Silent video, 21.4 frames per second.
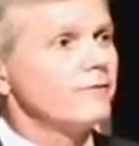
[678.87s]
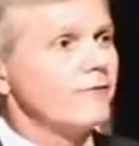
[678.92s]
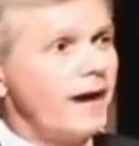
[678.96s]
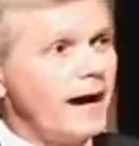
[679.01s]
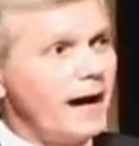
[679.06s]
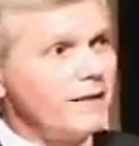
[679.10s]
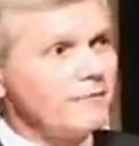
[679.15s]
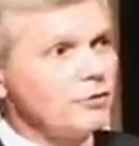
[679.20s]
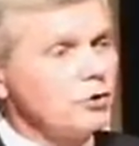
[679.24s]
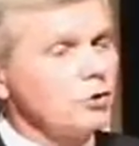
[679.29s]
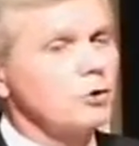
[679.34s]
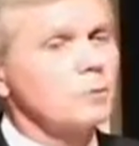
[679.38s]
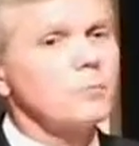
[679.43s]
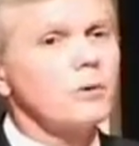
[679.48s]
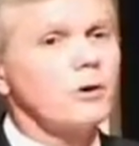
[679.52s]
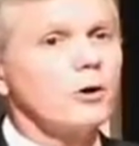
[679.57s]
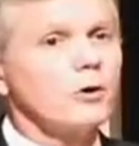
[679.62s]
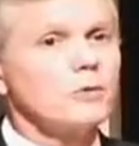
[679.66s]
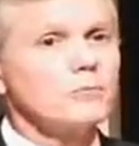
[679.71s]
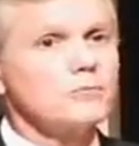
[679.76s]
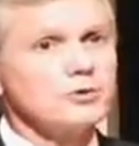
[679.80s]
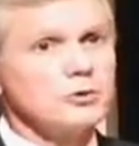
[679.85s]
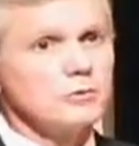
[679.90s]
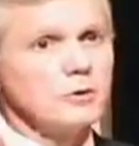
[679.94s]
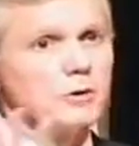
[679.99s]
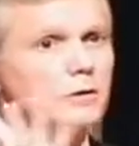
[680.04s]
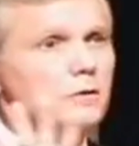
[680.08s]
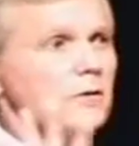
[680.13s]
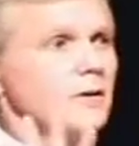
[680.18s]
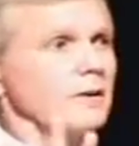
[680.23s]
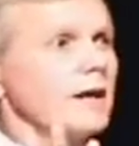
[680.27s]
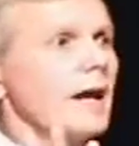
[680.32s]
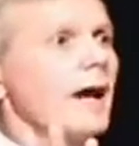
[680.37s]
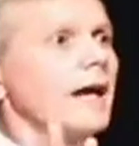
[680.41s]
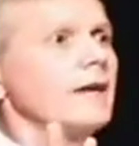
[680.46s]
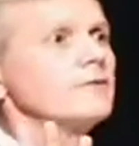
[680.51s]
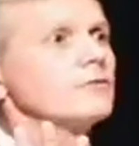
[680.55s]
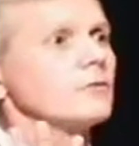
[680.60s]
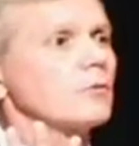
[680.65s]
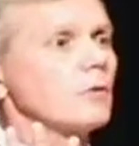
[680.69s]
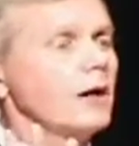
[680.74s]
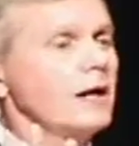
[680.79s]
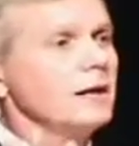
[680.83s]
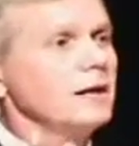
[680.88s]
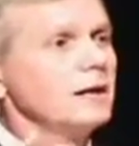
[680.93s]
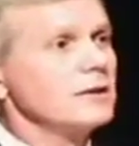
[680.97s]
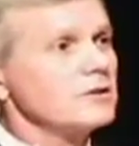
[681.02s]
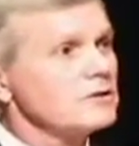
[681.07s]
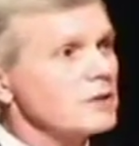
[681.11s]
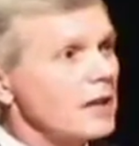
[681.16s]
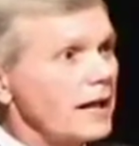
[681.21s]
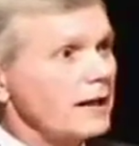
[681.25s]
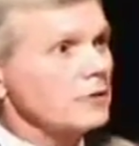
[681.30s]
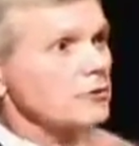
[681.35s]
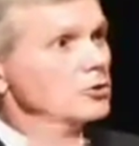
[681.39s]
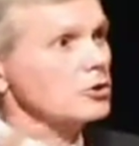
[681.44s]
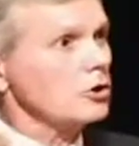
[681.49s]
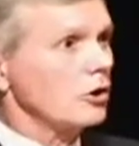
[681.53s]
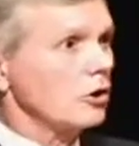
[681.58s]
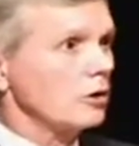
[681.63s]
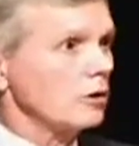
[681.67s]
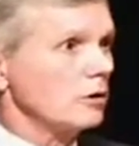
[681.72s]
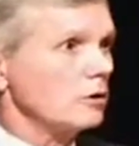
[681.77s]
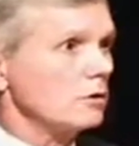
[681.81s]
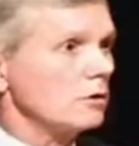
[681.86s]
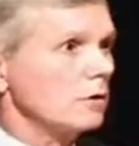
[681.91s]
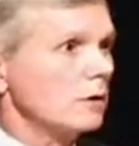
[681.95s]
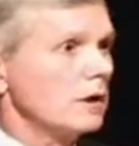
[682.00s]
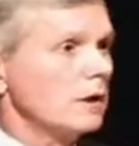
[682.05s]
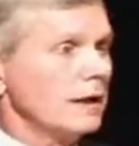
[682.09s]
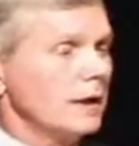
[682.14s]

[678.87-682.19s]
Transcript: 5-year programs. You enter the 9th grade, and it's like a charter